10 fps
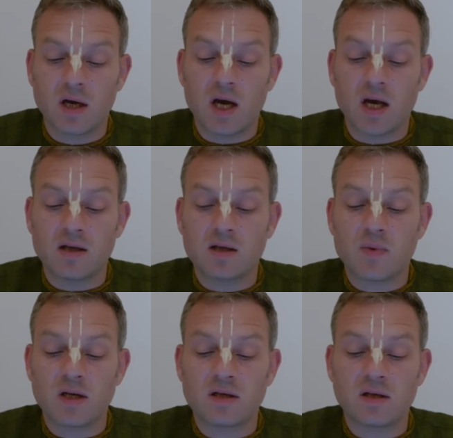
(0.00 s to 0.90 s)
and this
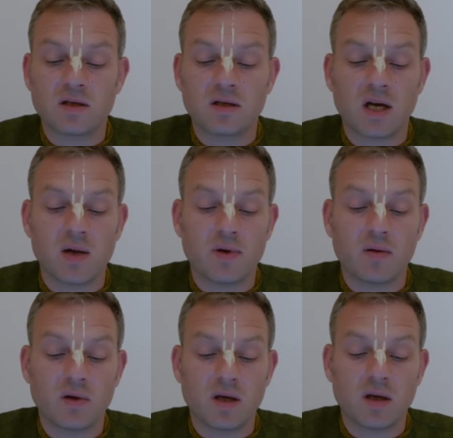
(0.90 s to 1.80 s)
medicine is helping
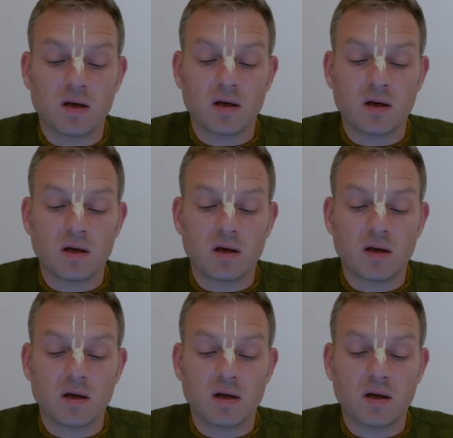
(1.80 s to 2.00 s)
me,